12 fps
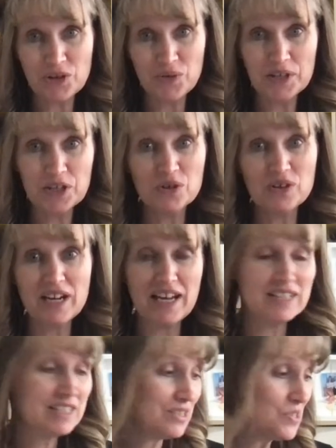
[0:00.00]
to go and
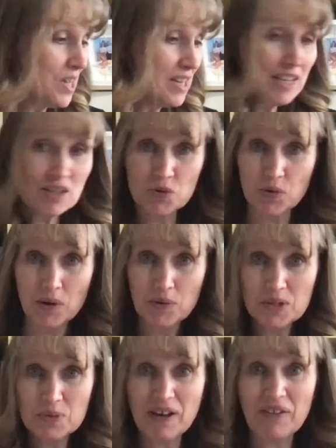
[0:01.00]
create. Sundays are
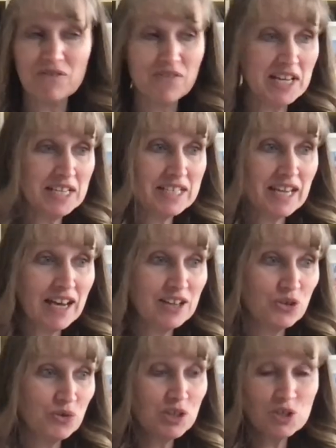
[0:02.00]
always my fun day. I
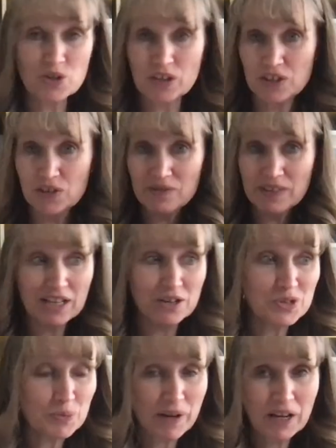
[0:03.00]
don't usually do
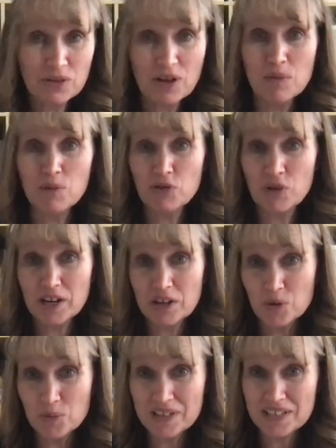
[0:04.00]
videos, but I thought before I
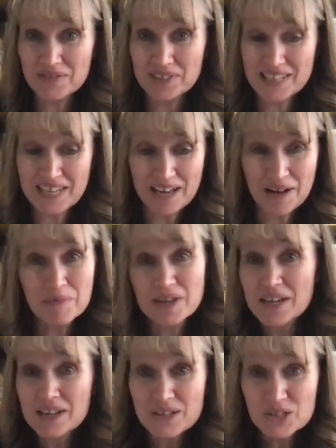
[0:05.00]
opened everything up,
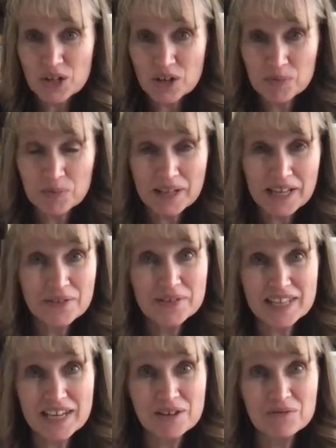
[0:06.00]
started playing with
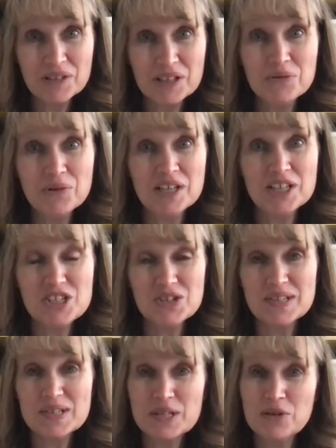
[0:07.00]
that, I really wanted you
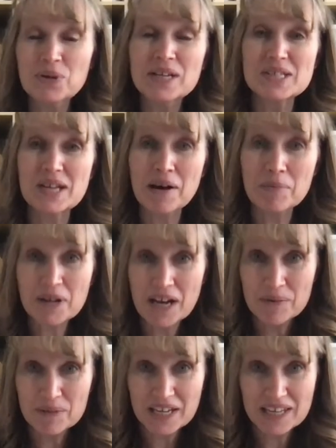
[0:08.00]
to see what's
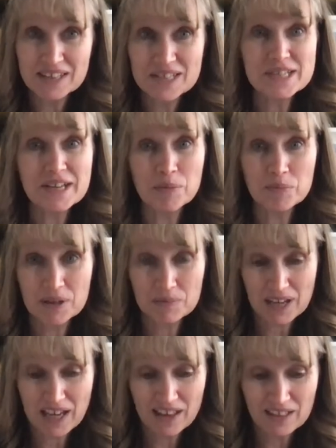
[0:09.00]
upcoming in the Stampin' Up!
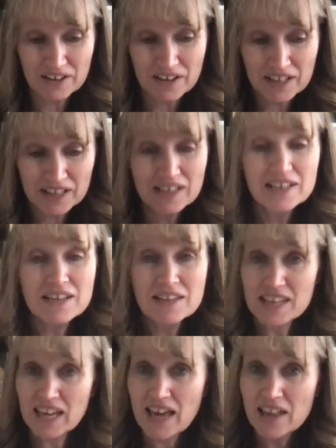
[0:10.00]
catalog.
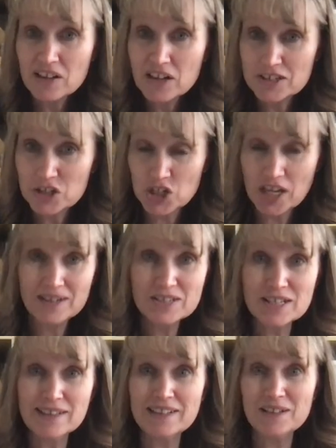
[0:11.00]
The catalog's
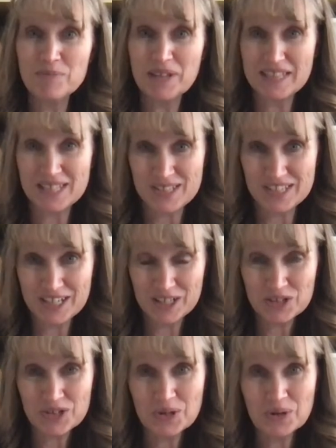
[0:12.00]
changed a little bit this year,
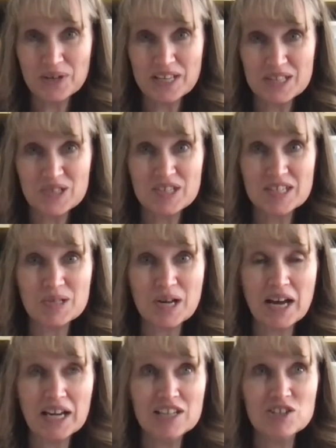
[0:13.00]
so it's
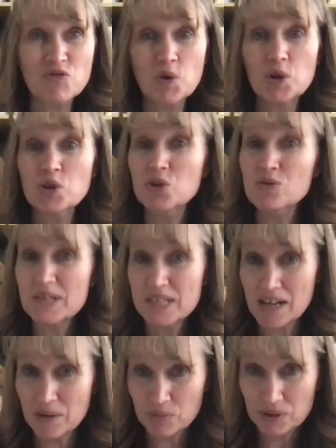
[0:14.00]
designed for new
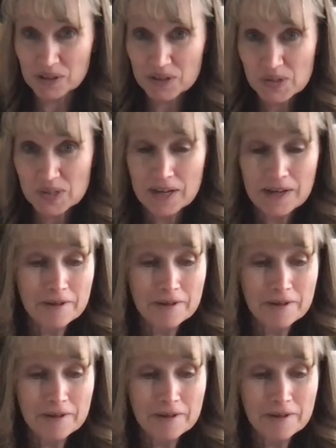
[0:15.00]
stampers.